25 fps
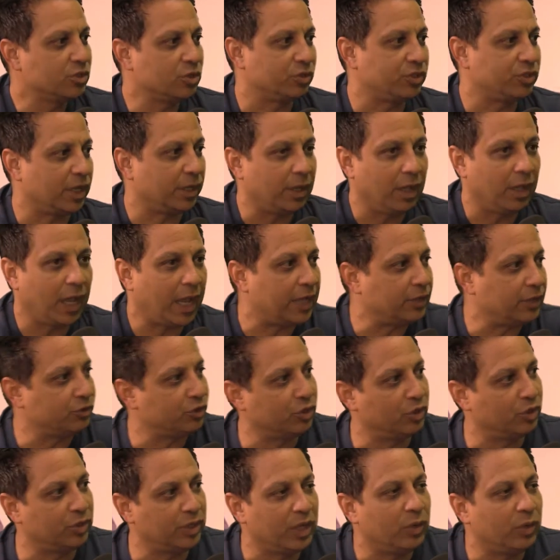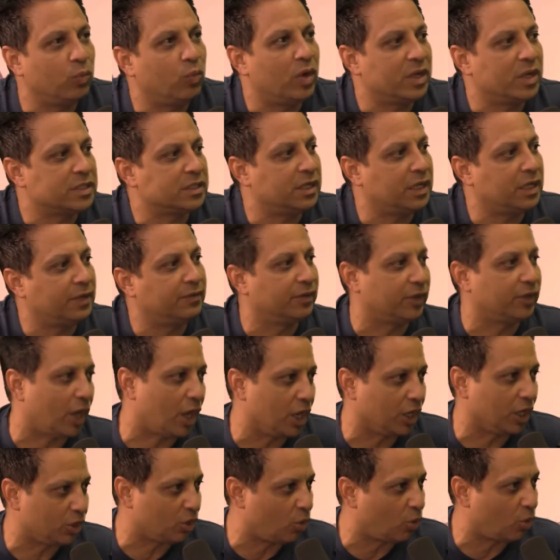So and dude, it wasn't even
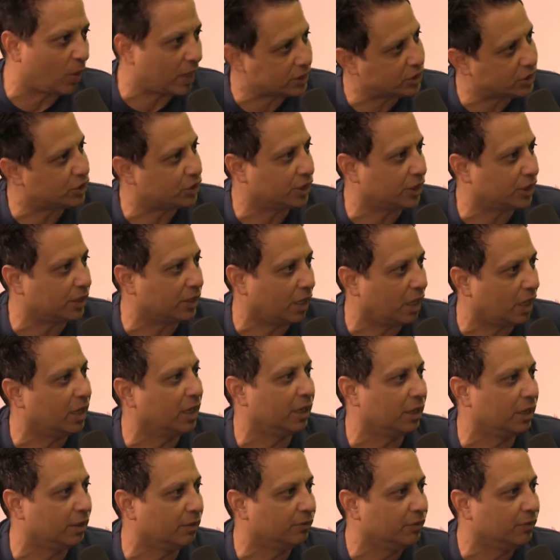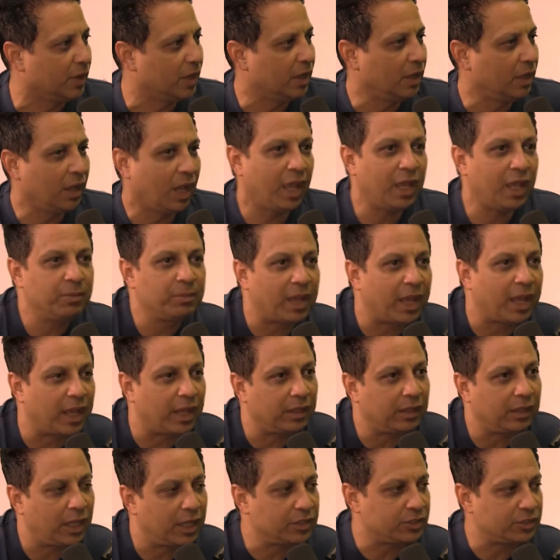a question of, hey
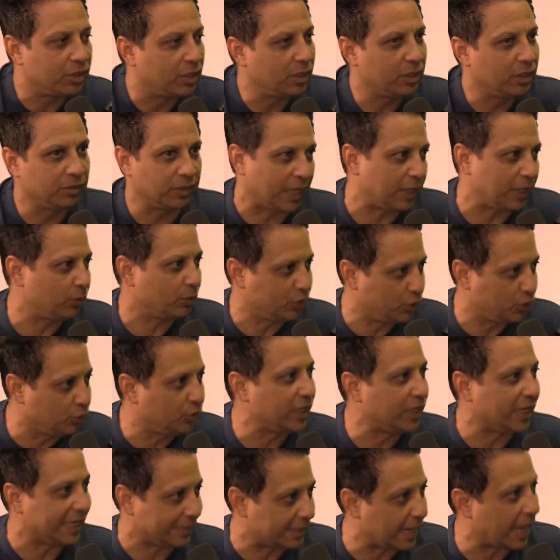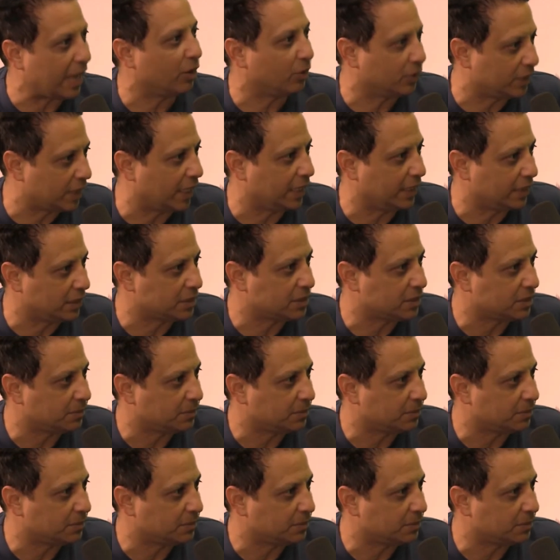man, it's like what you get nowadays.